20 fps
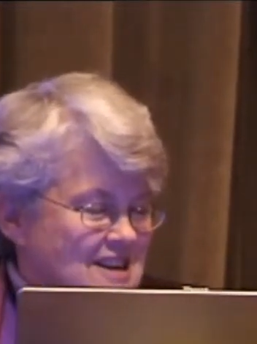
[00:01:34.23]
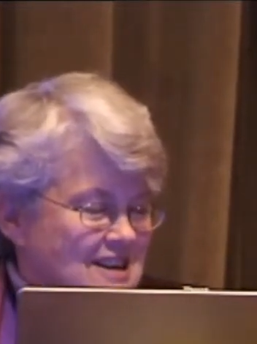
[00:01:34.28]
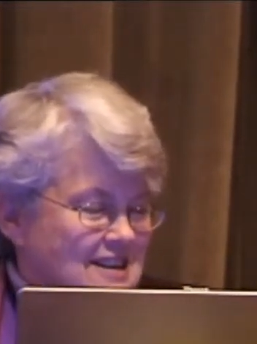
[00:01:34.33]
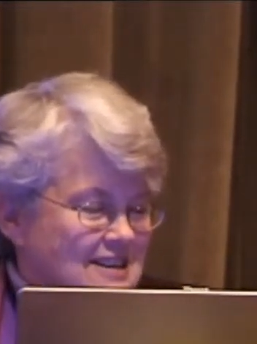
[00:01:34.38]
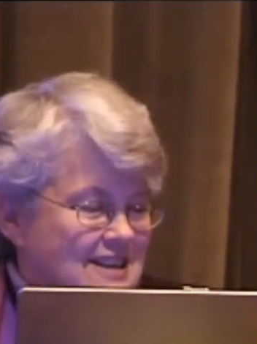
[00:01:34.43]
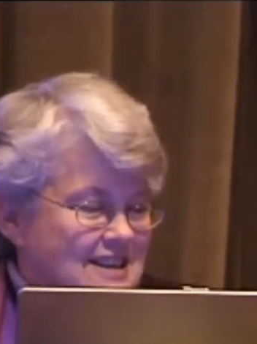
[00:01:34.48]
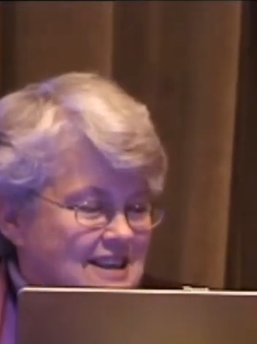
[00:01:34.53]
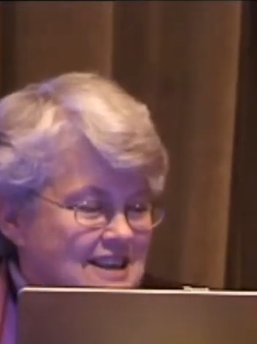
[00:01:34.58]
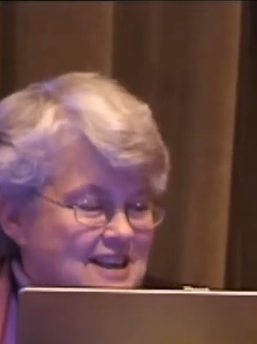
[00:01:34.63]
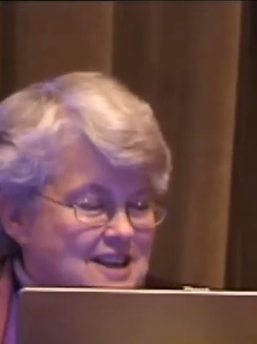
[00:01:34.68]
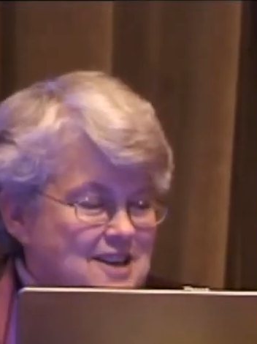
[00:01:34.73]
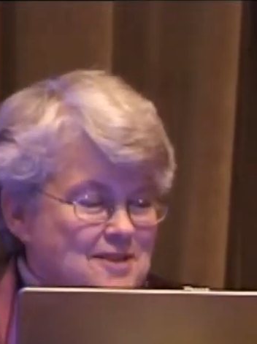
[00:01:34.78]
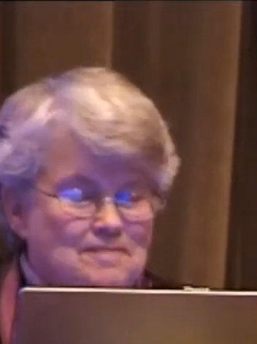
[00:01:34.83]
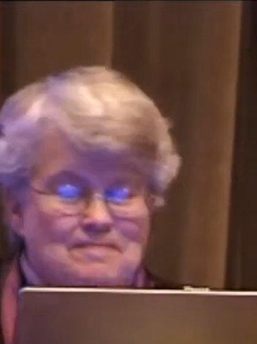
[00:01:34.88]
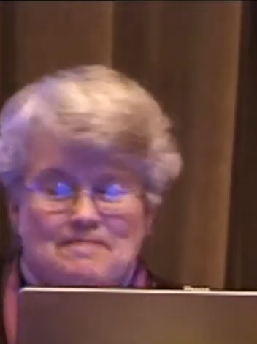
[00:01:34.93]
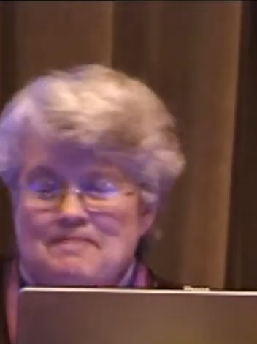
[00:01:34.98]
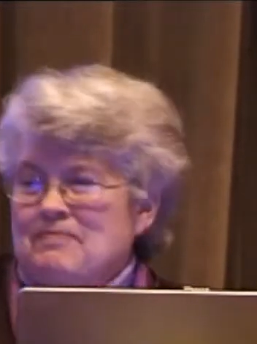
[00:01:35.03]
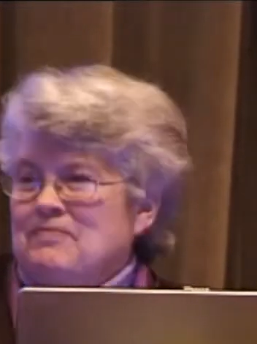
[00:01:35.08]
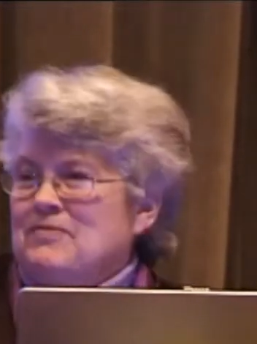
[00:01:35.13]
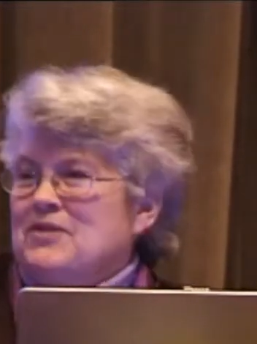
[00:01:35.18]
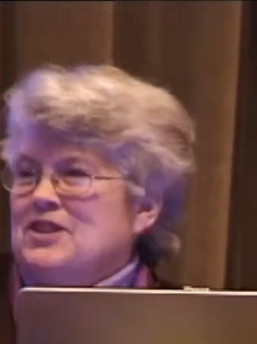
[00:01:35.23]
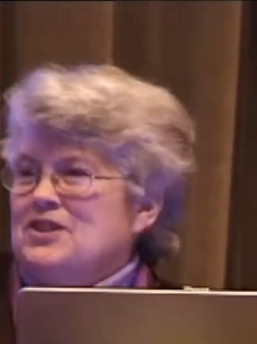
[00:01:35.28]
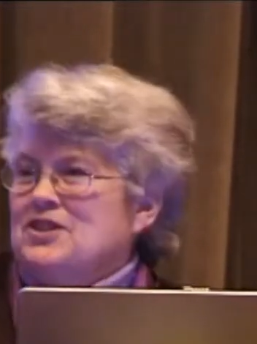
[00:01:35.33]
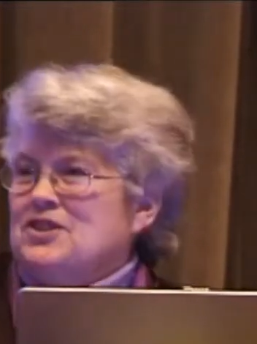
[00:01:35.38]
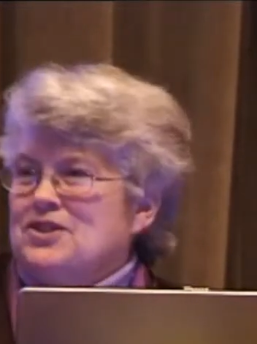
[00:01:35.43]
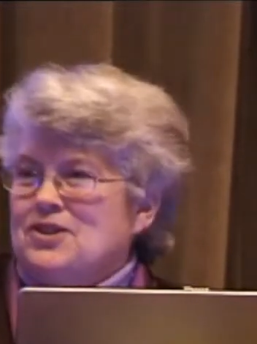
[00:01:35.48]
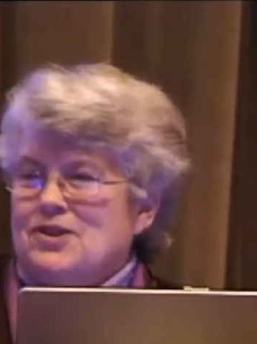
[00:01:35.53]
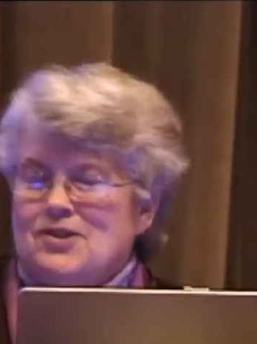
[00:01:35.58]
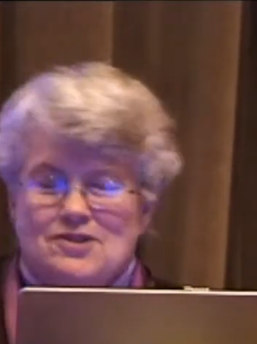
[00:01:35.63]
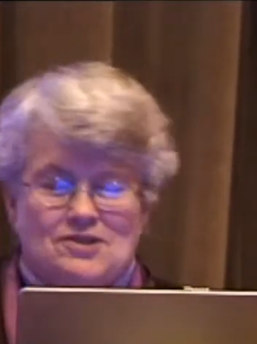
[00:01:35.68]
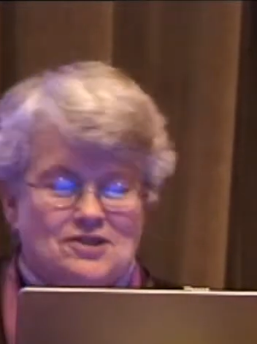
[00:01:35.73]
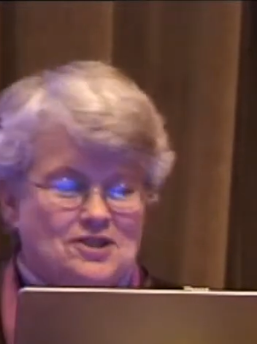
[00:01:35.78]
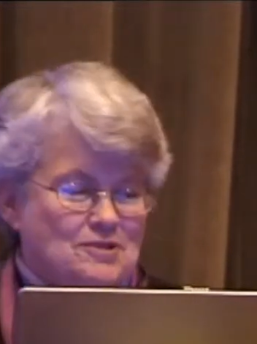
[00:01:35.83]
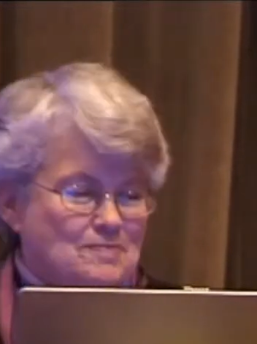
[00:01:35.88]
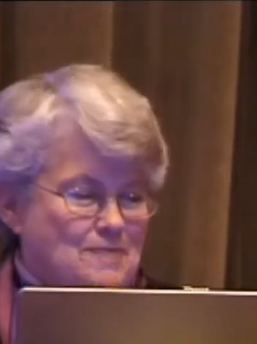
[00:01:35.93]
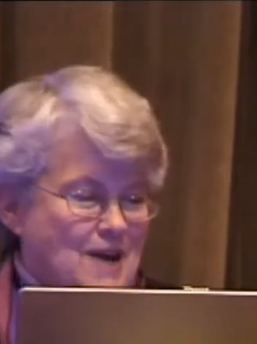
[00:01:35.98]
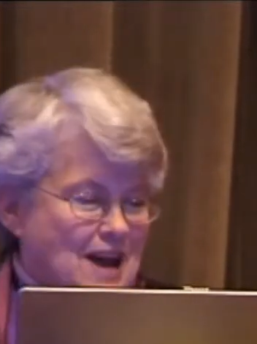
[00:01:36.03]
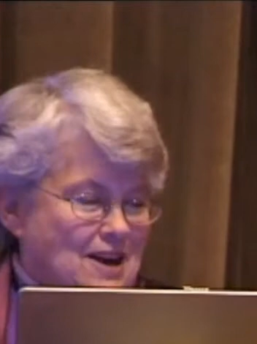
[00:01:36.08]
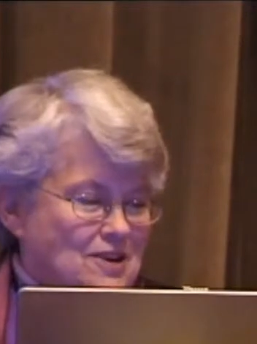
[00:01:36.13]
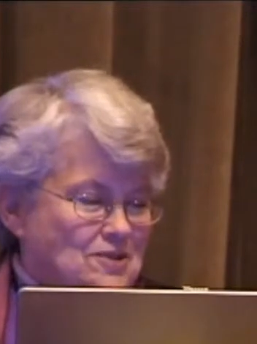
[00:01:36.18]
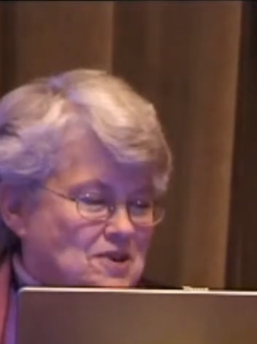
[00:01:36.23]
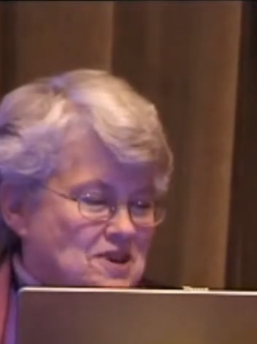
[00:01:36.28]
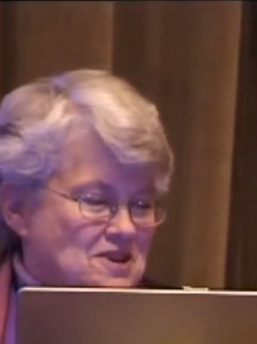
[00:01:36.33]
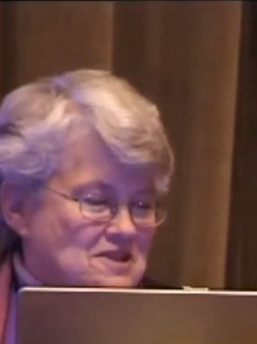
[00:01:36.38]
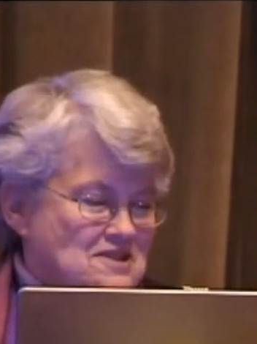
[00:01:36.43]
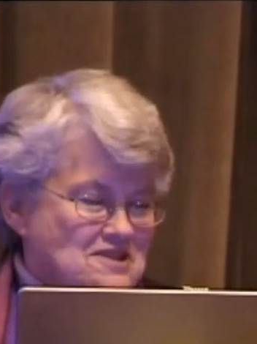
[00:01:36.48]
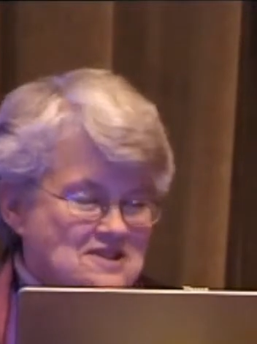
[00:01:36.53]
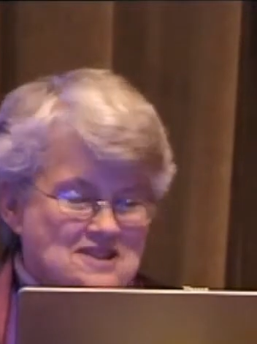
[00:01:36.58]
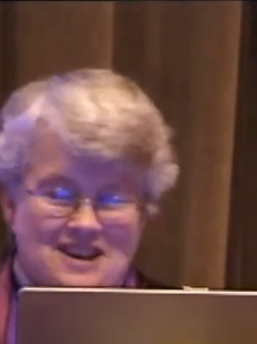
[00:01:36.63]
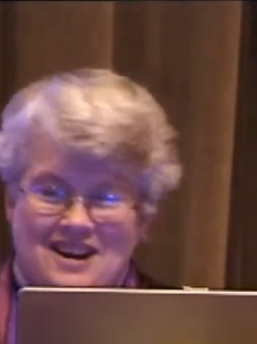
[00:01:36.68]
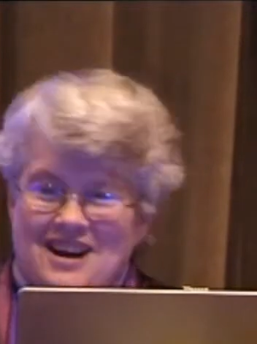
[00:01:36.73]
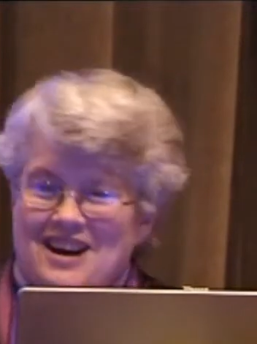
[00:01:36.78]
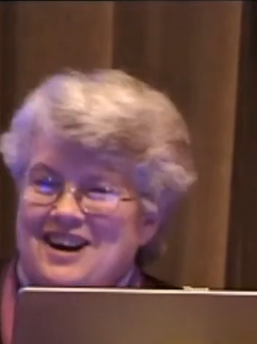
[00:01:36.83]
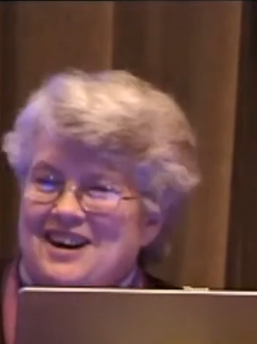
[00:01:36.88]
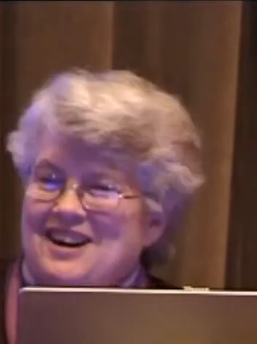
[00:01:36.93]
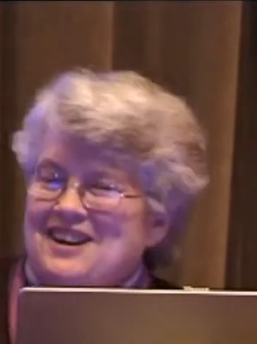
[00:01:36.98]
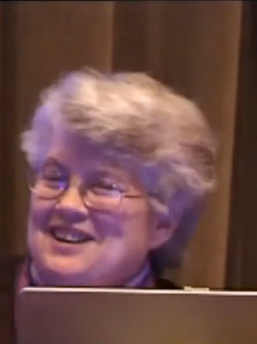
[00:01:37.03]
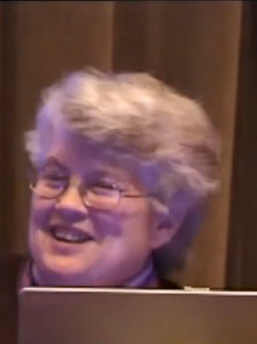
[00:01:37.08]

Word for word: Nakib talked about uh,